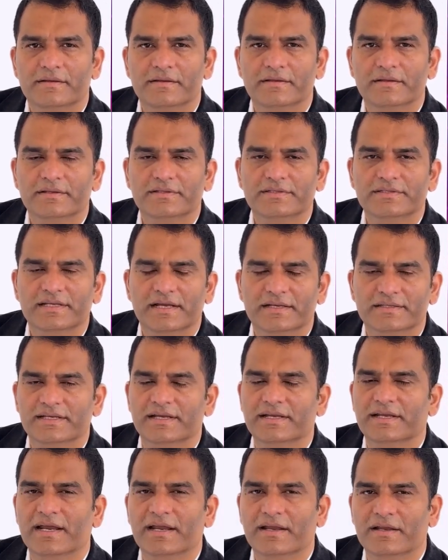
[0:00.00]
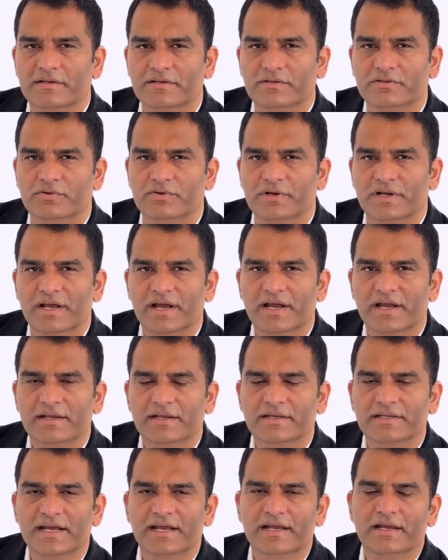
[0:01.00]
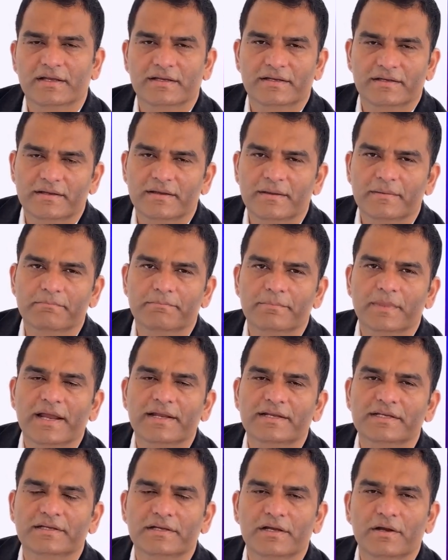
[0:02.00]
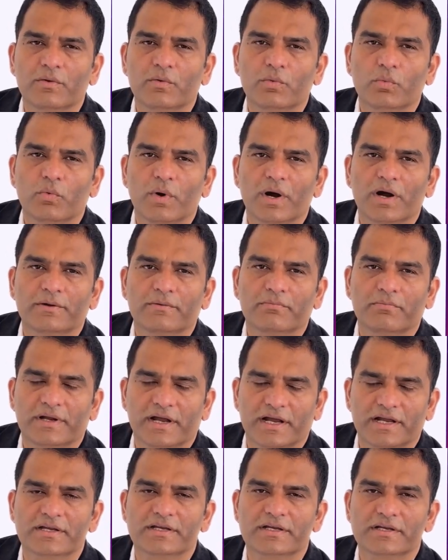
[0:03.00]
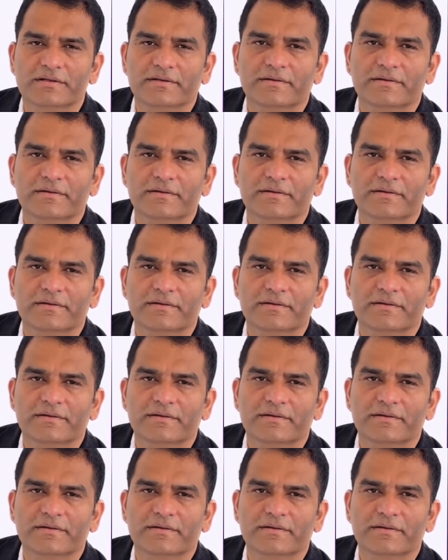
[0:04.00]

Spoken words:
Set the date to the current date plus 1 week.